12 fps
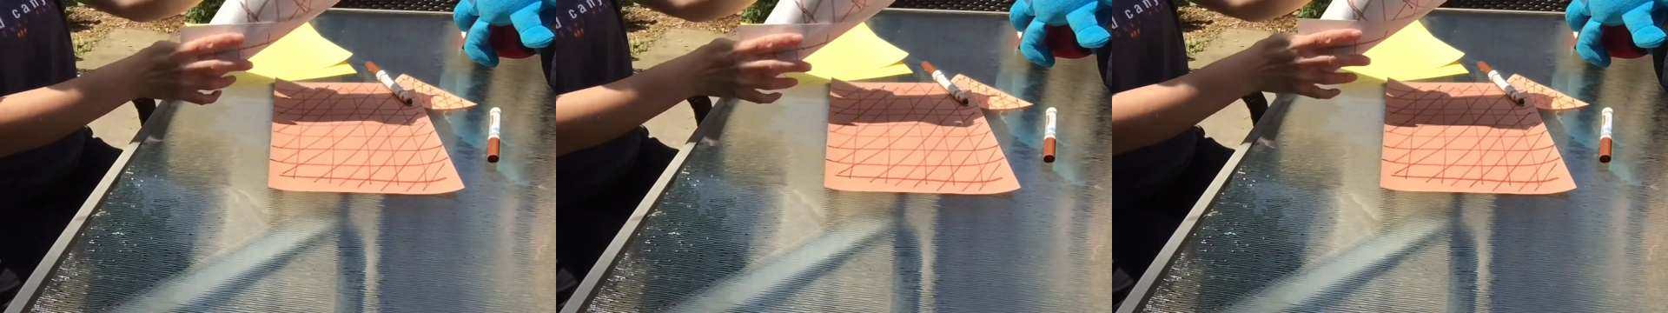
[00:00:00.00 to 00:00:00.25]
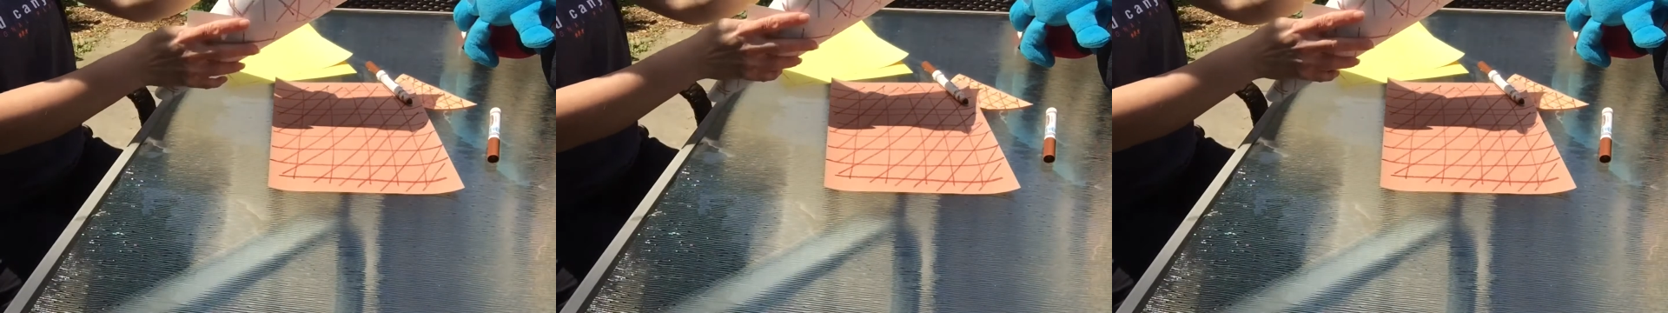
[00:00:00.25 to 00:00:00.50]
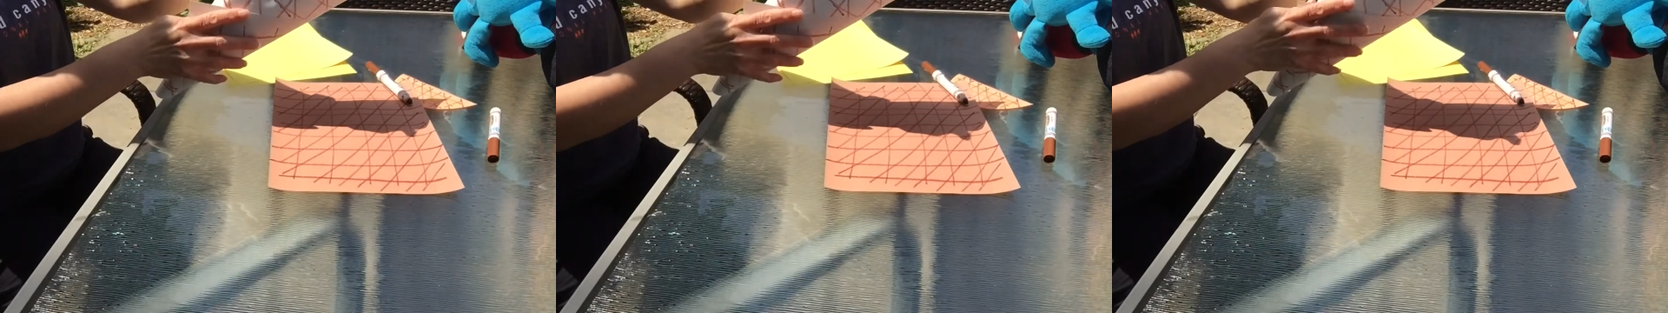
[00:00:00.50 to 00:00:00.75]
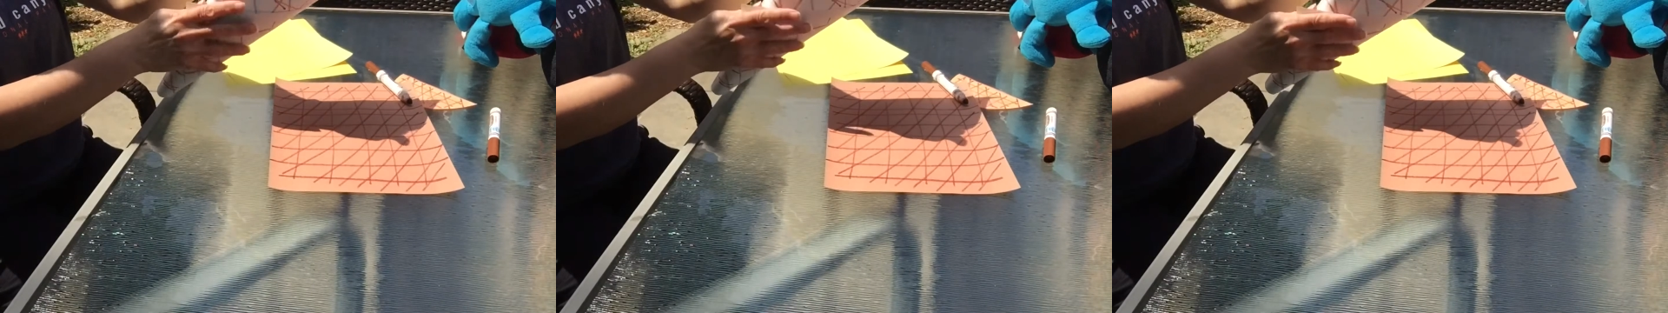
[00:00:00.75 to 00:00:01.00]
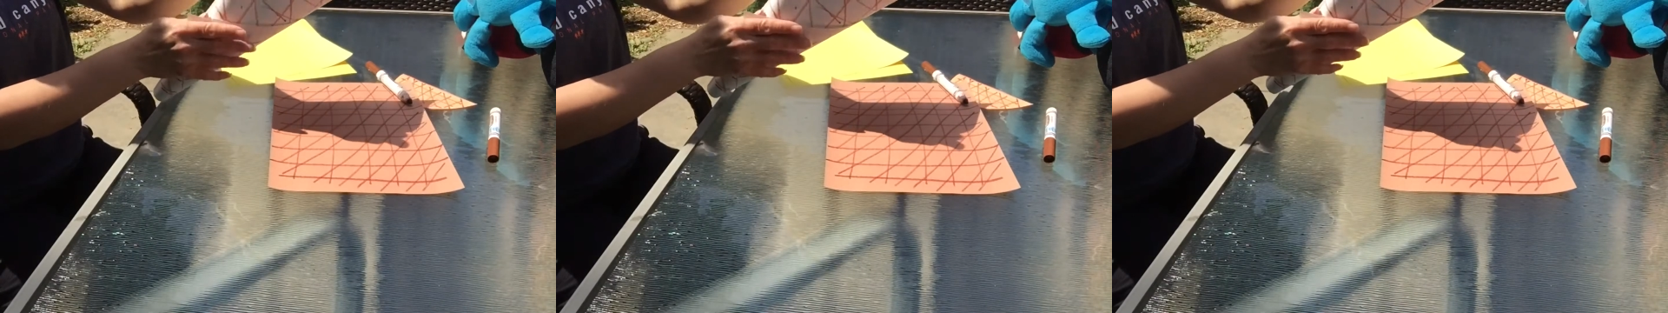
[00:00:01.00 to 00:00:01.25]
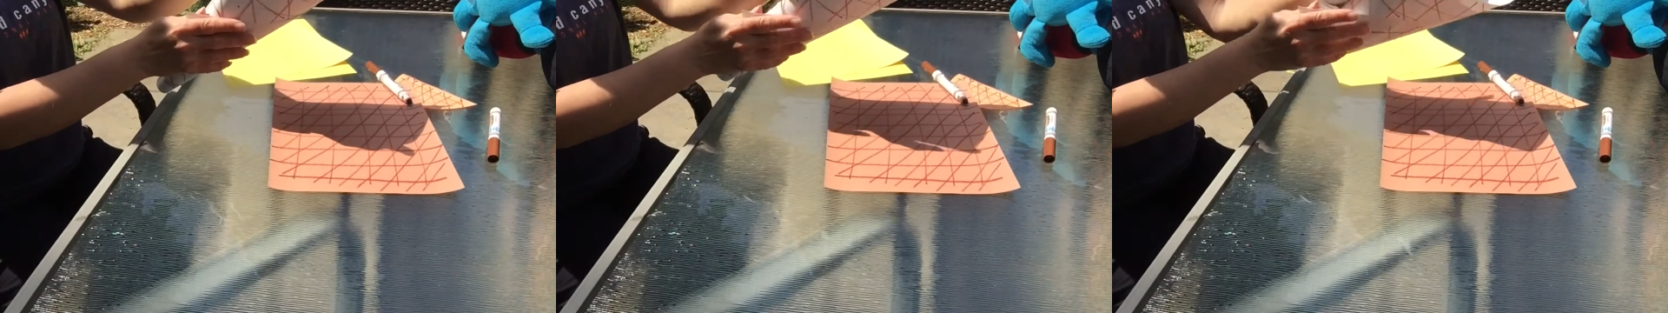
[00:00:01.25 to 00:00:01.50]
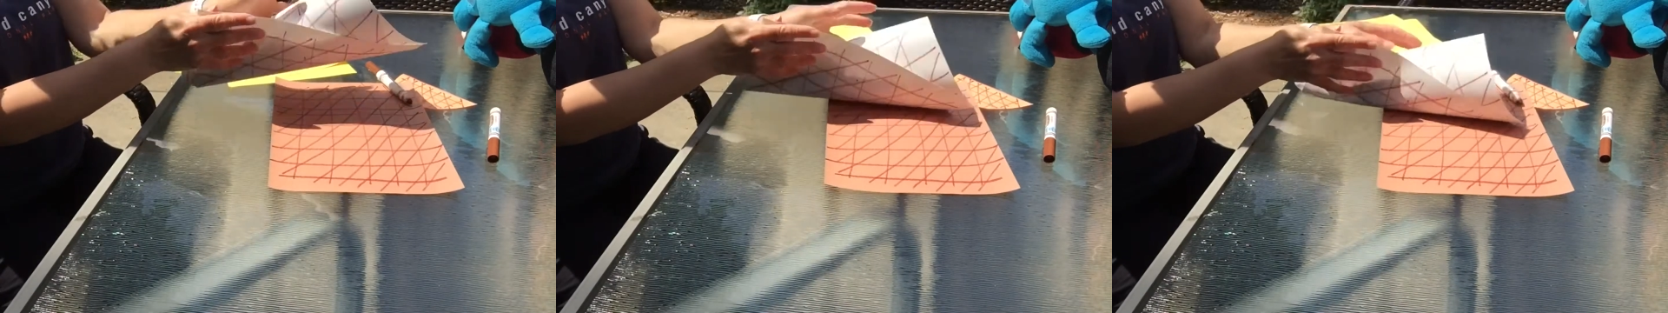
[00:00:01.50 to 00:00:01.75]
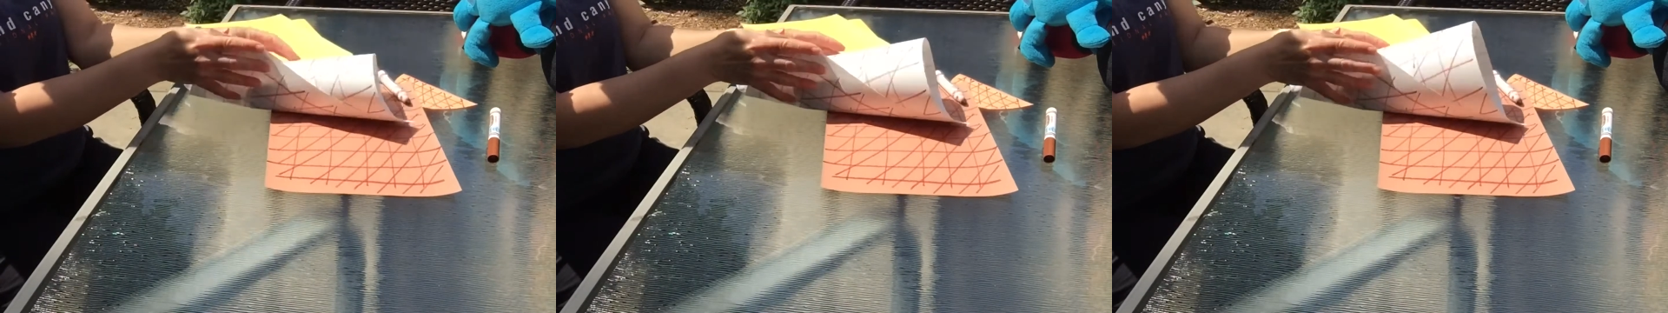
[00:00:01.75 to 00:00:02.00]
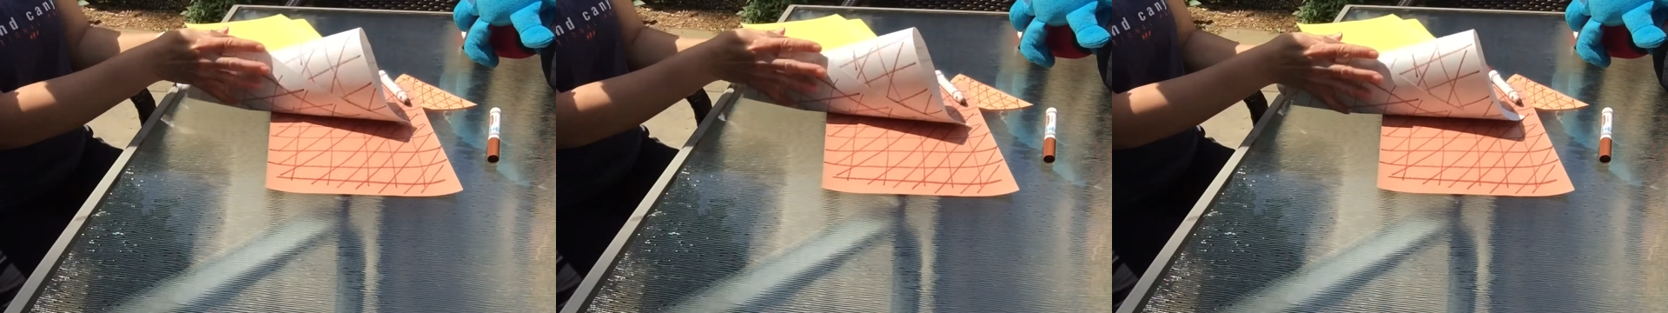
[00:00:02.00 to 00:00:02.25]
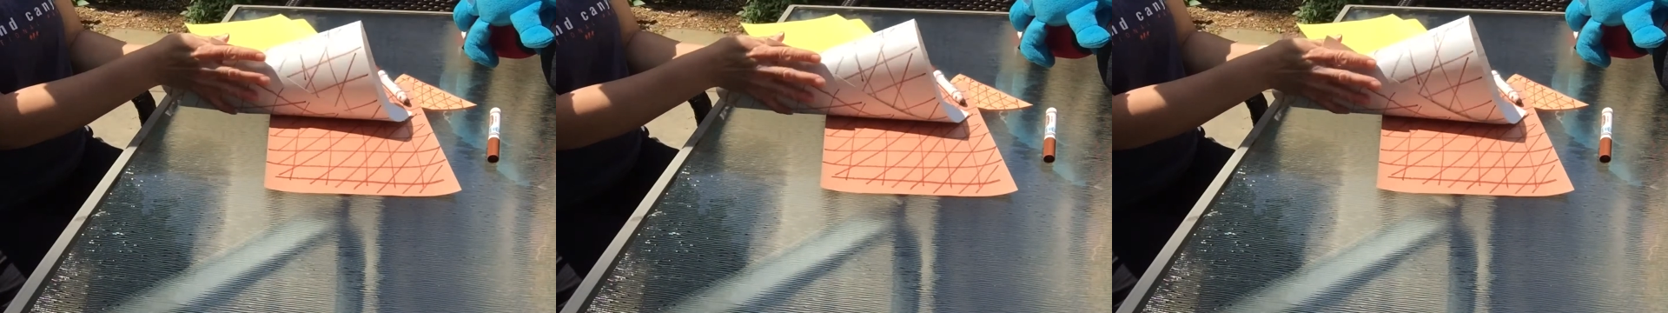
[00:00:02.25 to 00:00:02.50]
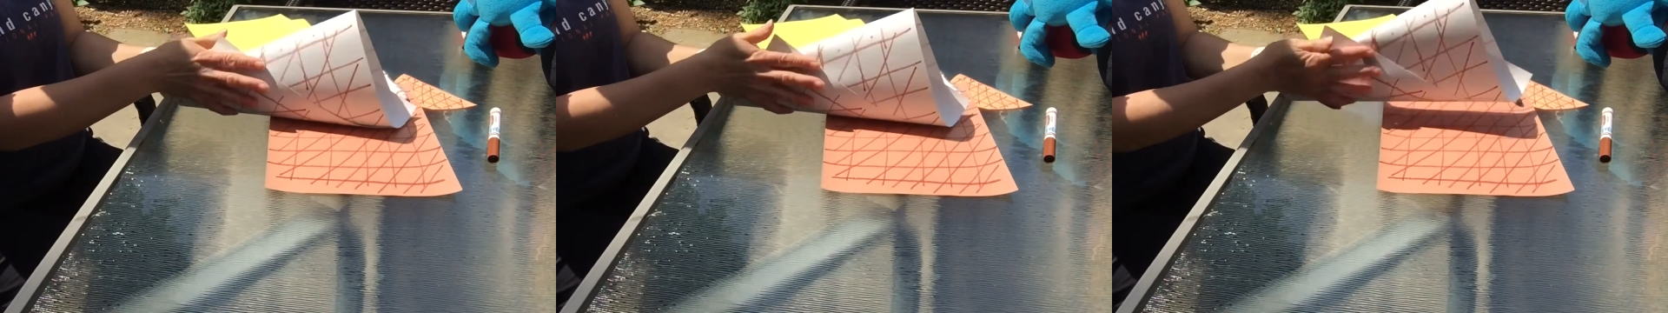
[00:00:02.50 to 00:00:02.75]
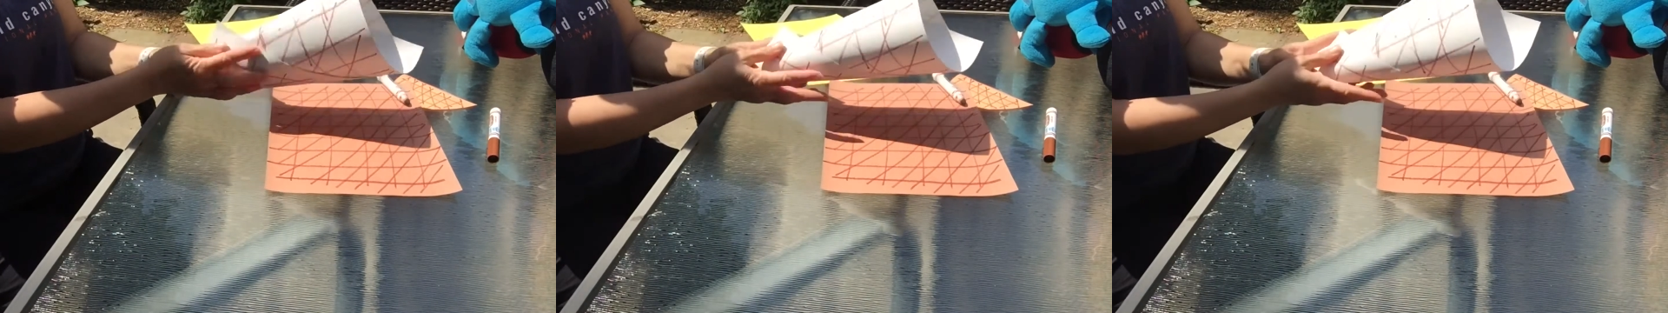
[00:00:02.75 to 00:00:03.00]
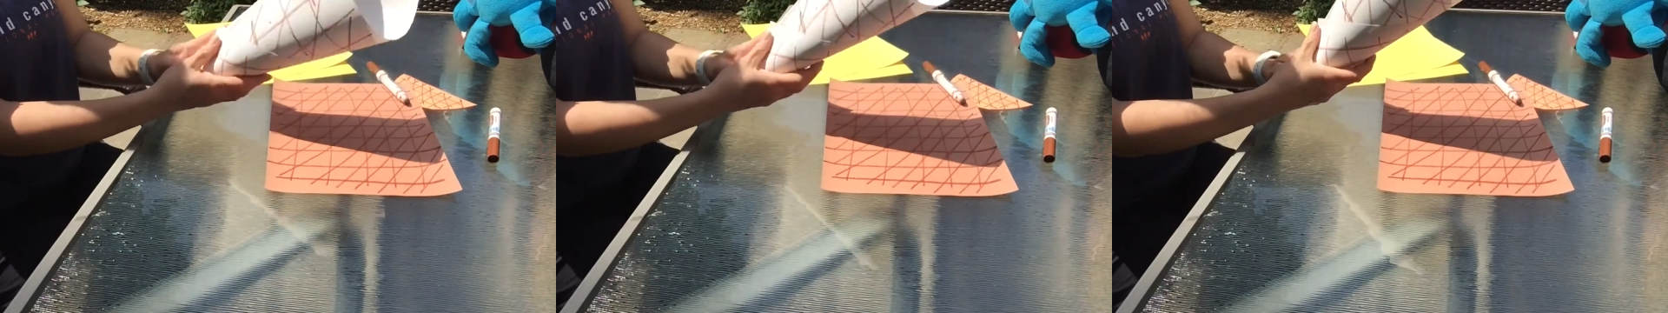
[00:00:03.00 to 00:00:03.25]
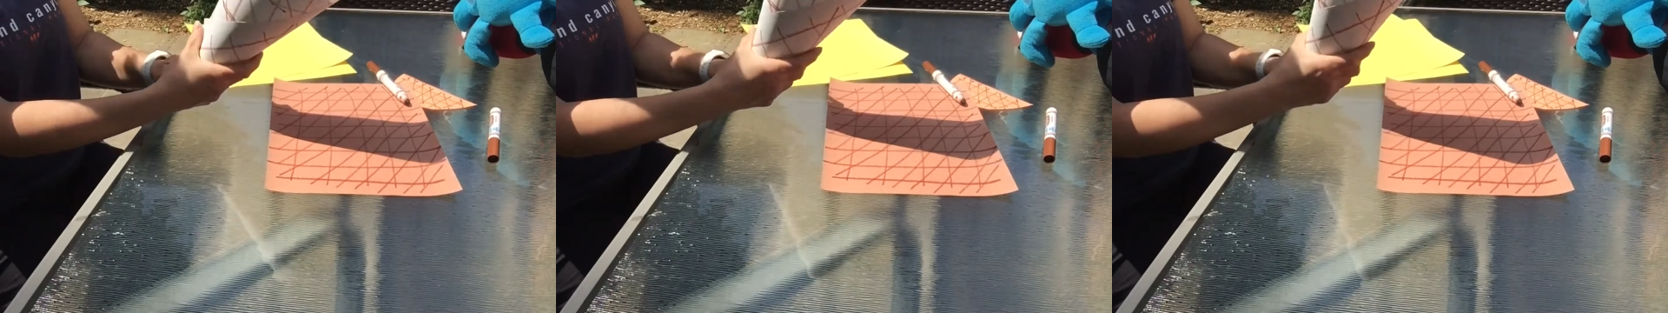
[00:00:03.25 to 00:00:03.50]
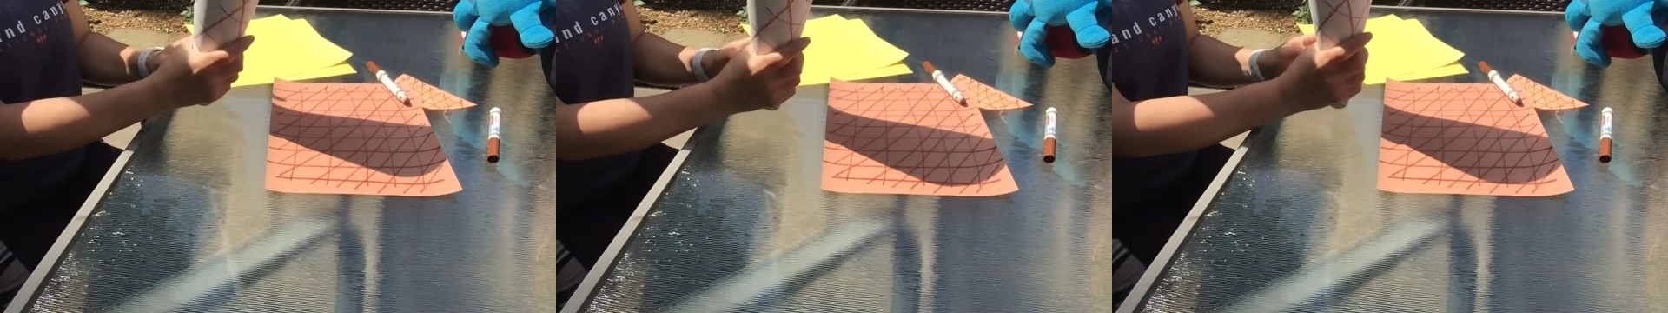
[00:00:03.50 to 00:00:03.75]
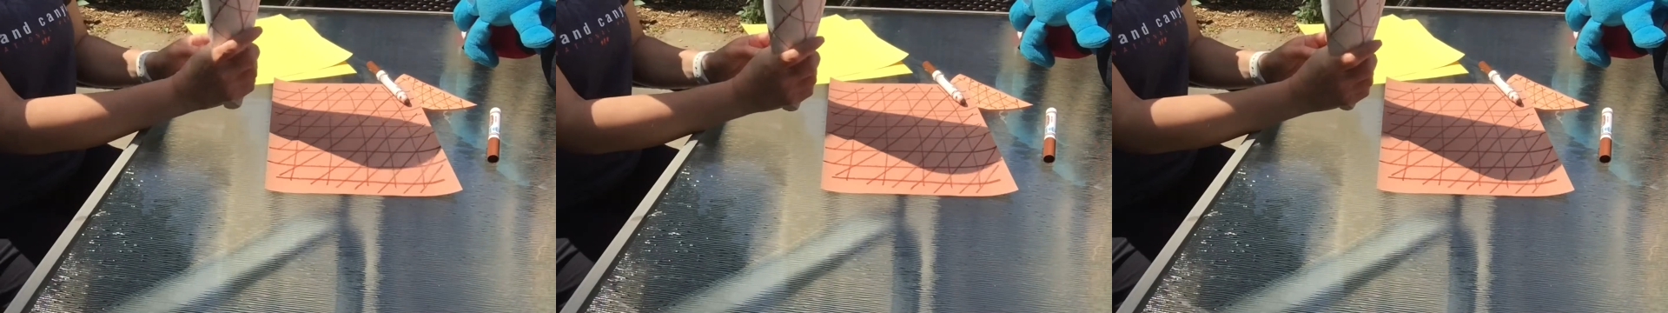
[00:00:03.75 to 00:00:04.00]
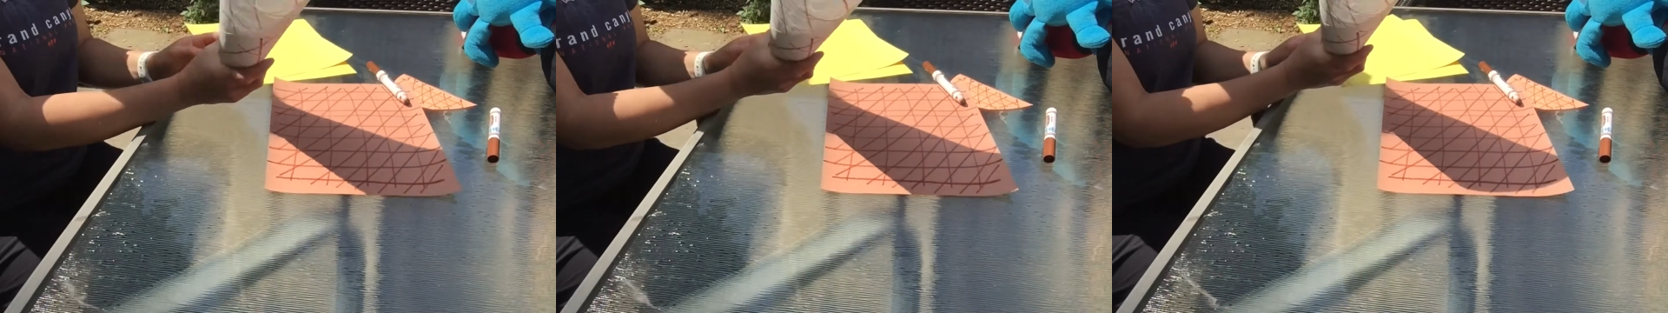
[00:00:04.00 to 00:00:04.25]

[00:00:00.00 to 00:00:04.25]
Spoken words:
(no speaker visible)